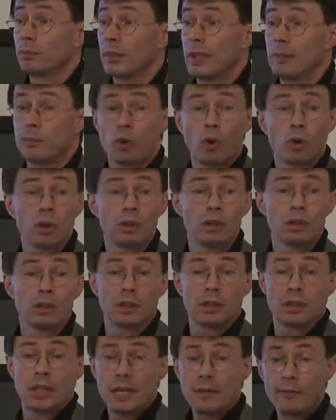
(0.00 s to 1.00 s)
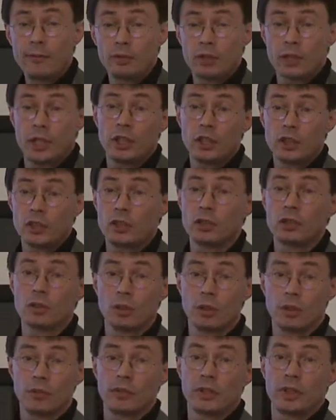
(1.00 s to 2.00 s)
important life stages
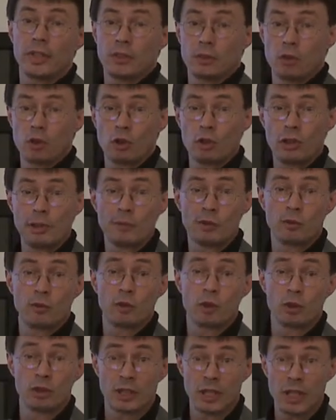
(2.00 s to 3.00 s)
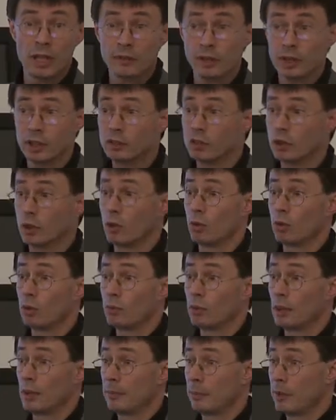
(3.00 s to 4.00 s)
of the test organisms were not covered, so
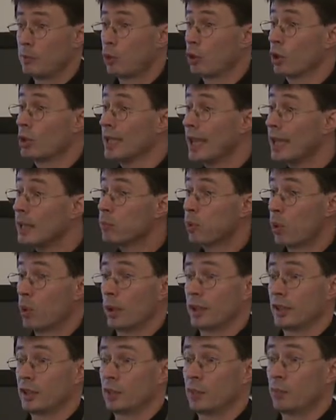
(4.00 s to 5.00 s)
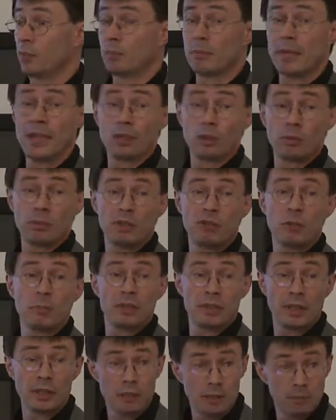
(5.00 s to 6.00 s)
important endpoints might not be
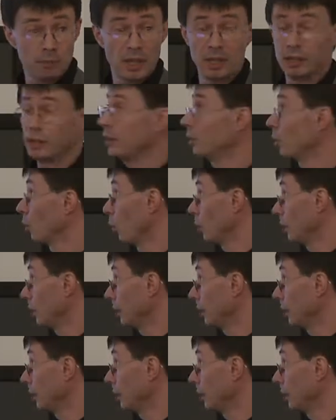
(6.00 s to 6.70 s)
represented by these early